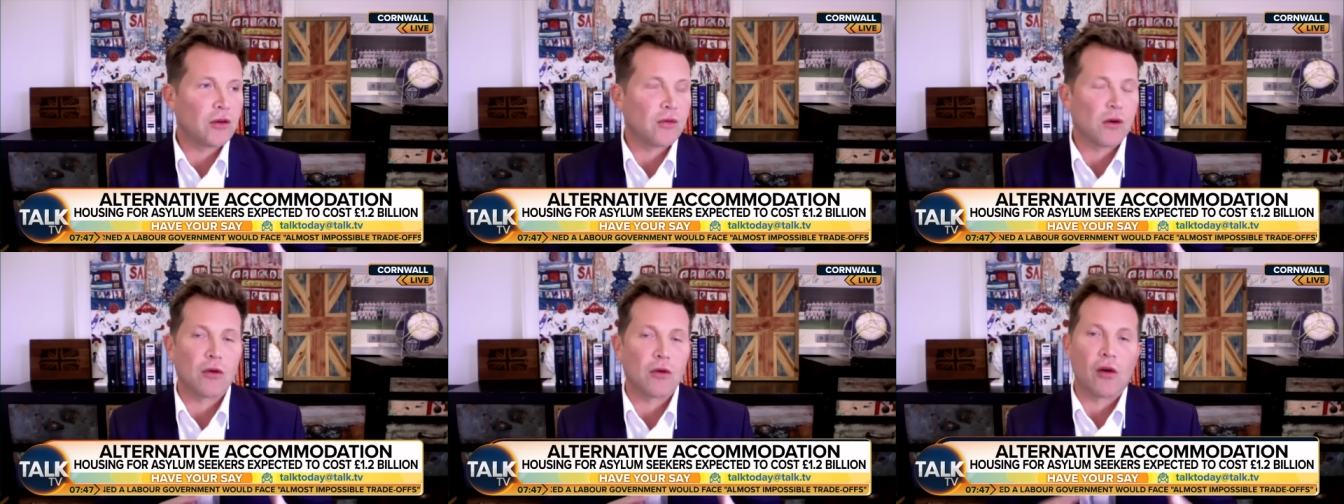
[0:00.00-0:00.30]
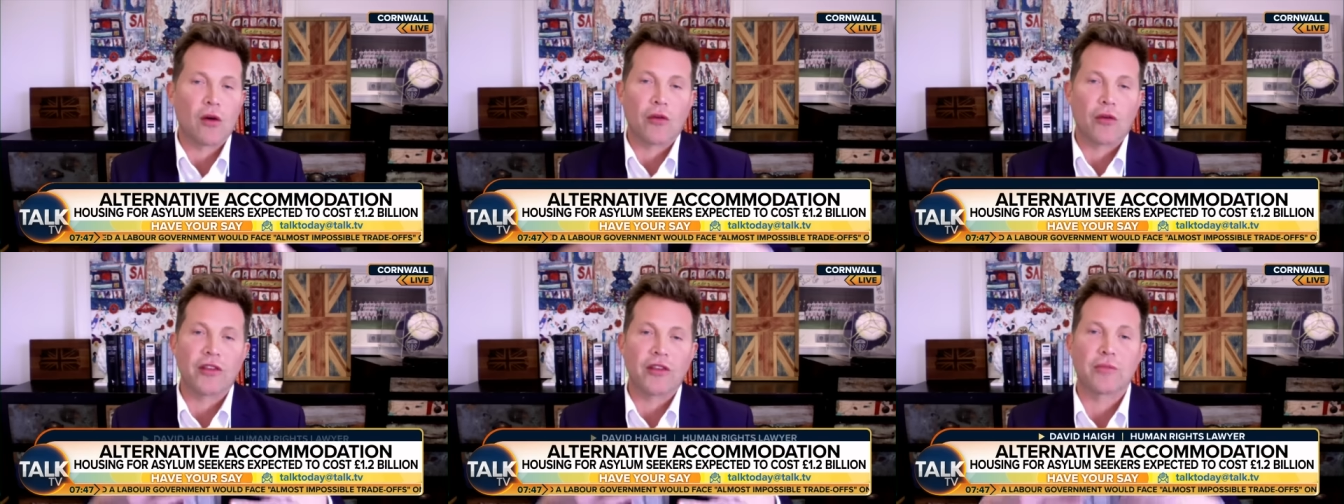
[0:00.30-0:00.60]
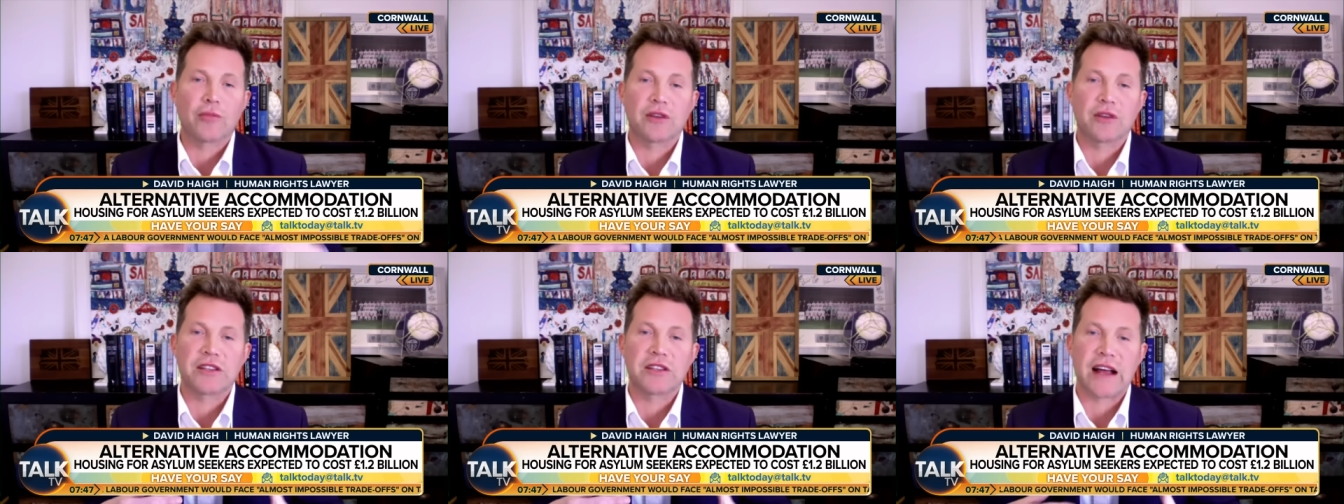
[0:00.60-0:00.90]
obviously the
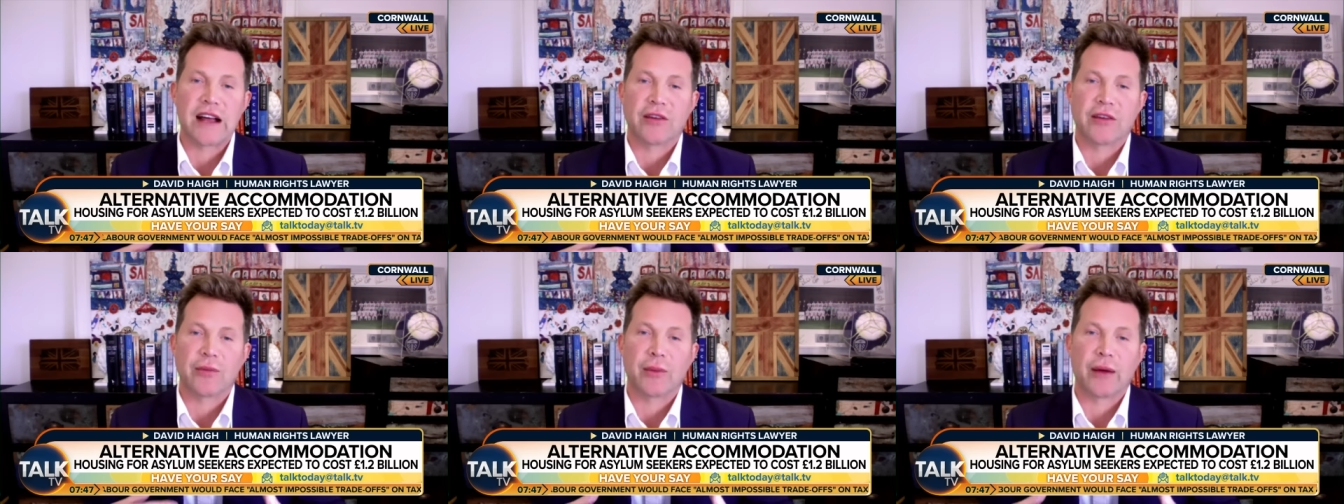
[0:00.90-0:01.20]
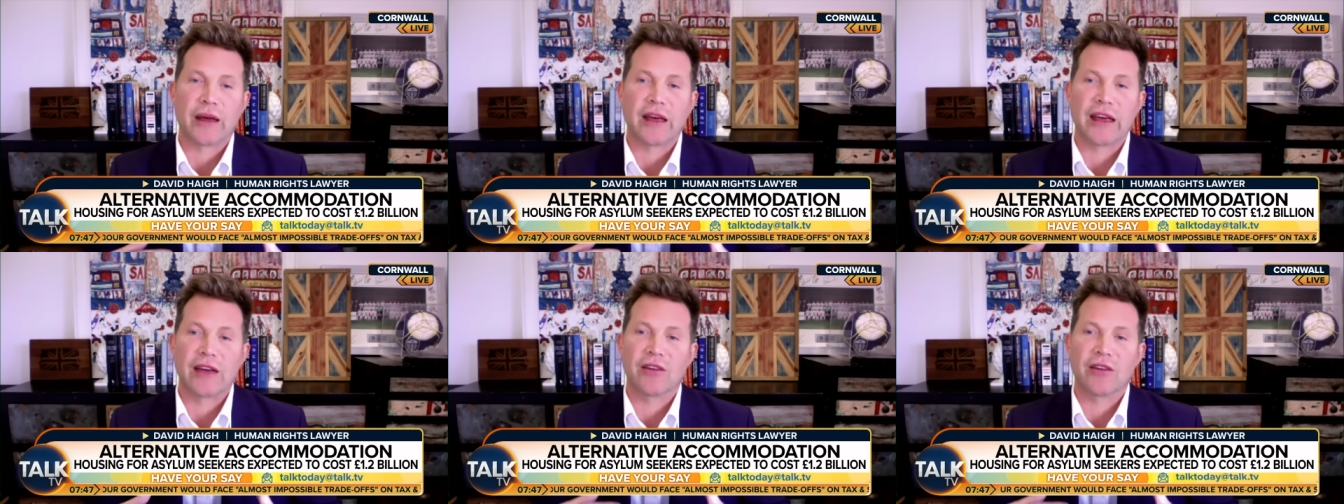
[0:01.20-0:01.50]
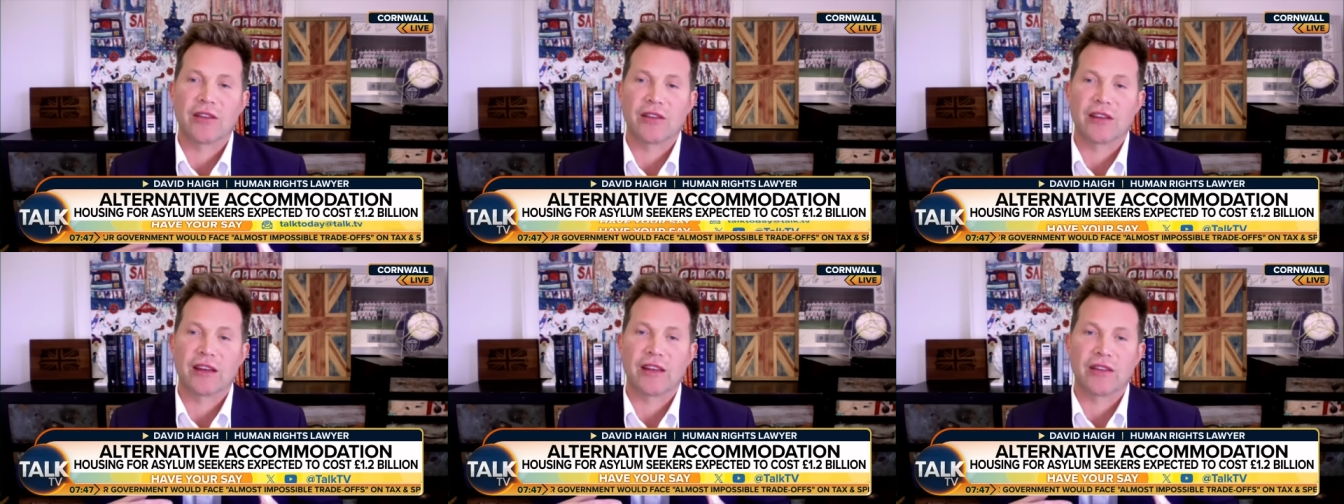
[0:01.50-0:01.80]
British taxpayer here
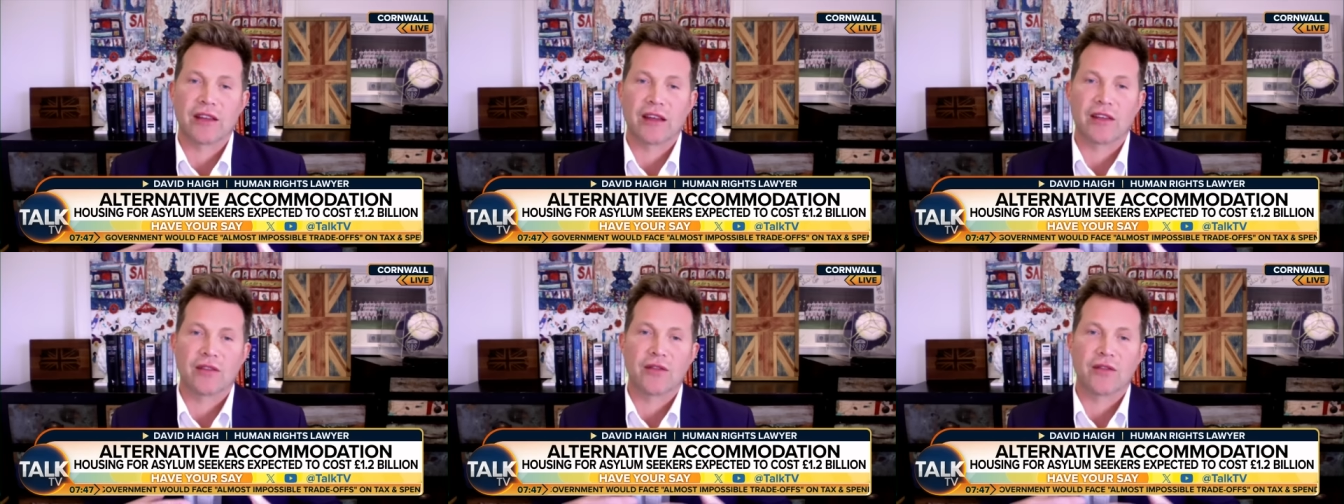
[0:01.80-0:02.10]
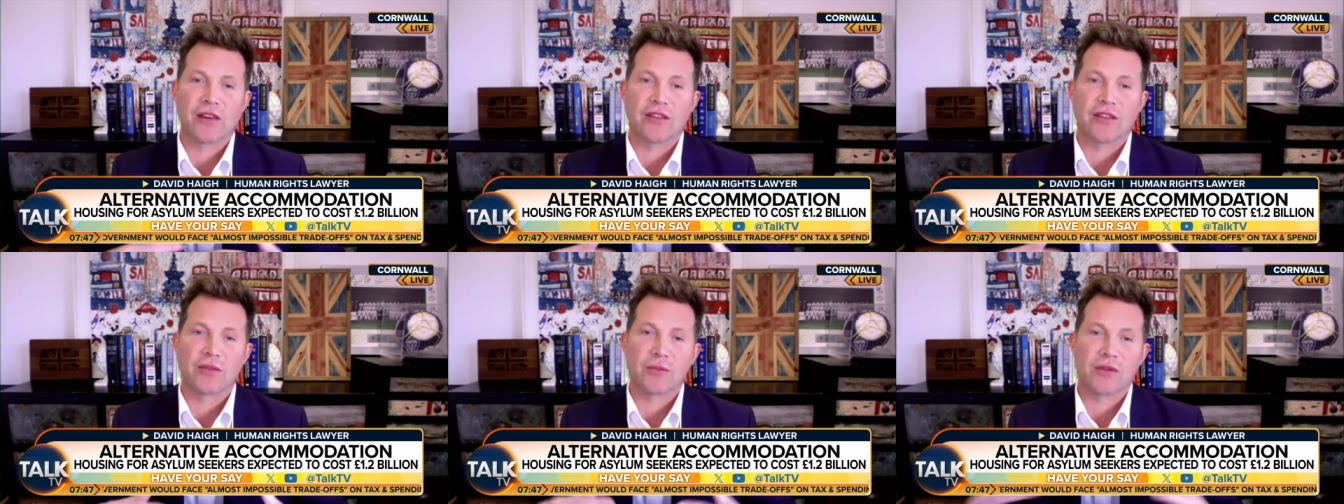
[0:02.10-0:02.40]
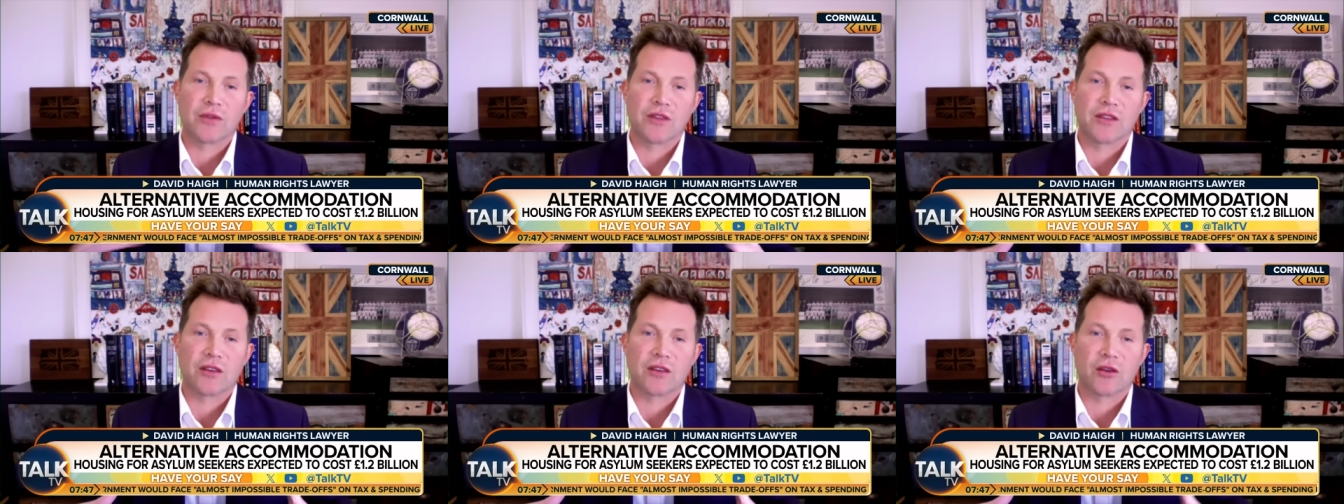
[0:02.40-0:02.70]
is a victim of
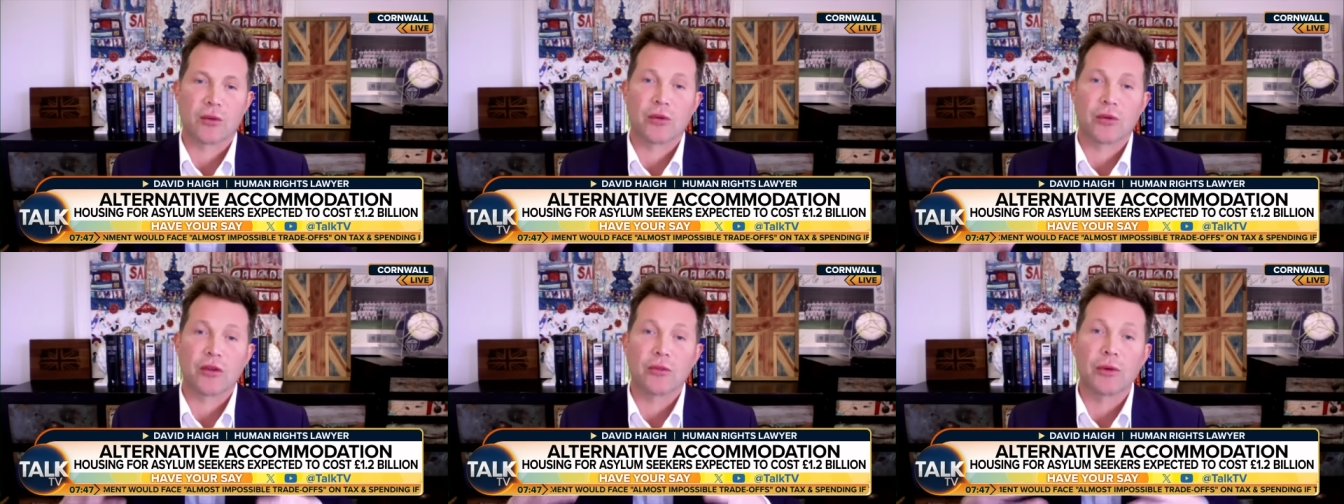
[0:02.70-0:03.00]
this incompetence,